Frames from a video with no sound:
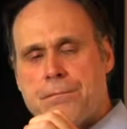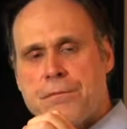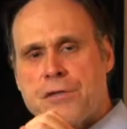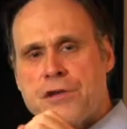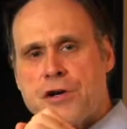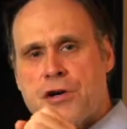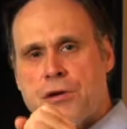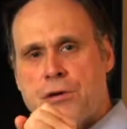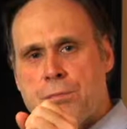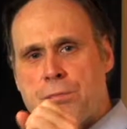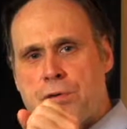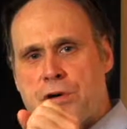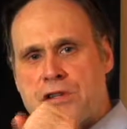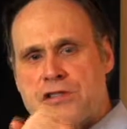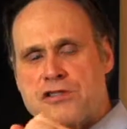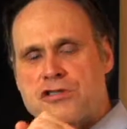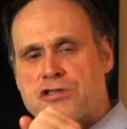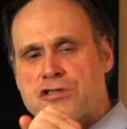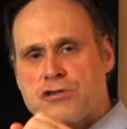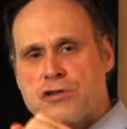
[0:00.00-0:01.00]
that are
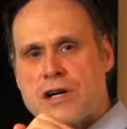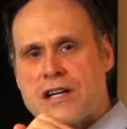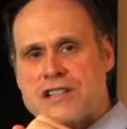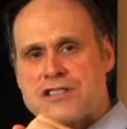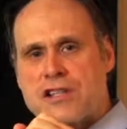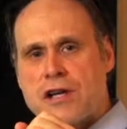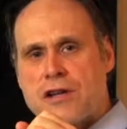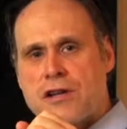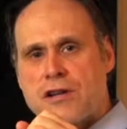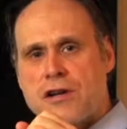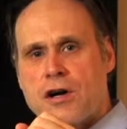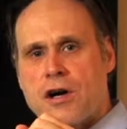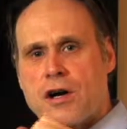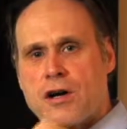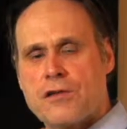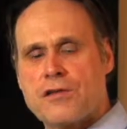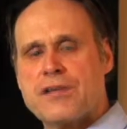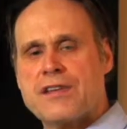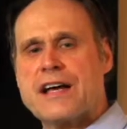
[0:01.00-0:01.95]
putting stress on the nerve,